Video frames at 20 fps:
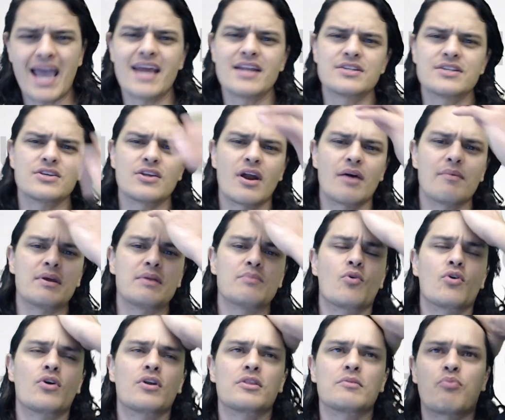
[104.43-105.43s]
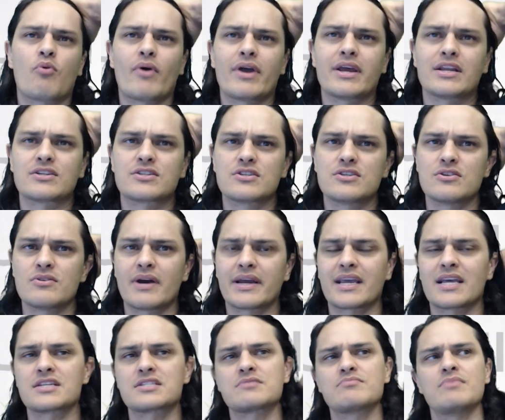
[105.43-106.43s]
and, you know, I mean, more to the point, too, I
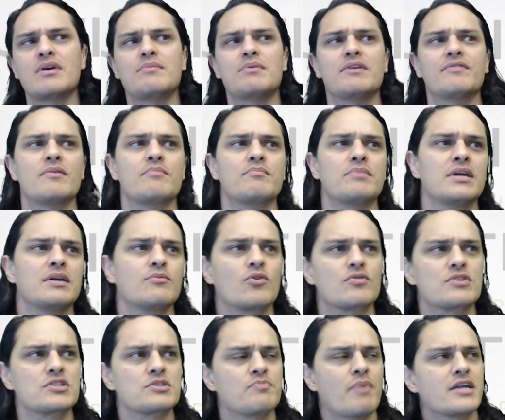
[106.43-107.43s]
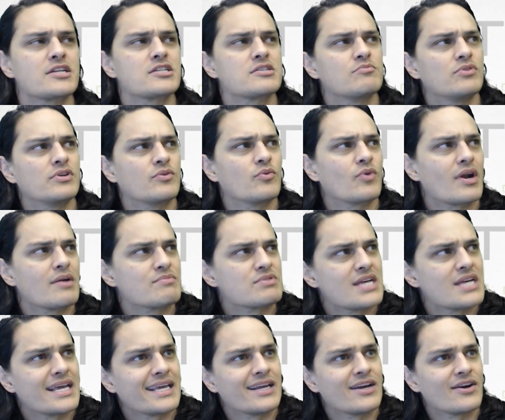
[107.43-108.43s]
guess maybe if I'm being more responsible in what I'm
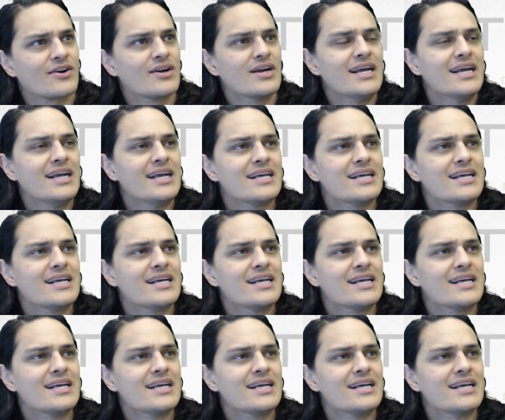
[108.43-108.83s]
saying here,